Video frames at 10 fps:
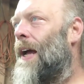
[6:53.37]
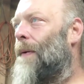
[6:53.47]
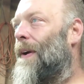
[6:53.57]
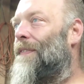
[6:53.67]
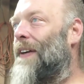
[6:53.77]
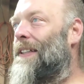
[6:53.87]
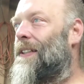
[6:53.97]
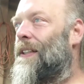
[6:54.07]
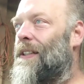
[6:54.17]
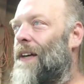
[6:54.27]
I want to
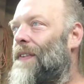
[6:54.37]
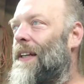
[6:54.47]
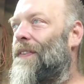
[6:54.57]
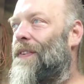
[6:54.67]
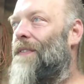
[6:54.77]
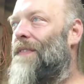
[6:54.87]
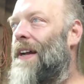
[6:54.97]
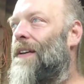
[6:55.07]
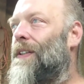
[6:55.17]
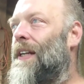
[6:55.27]
fix the stuff on the front
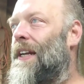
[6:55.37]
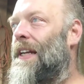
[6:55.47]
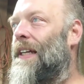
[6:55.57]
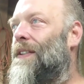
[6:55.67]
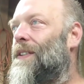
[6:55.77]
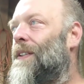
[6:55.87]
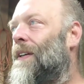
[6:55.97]
fenders it needs.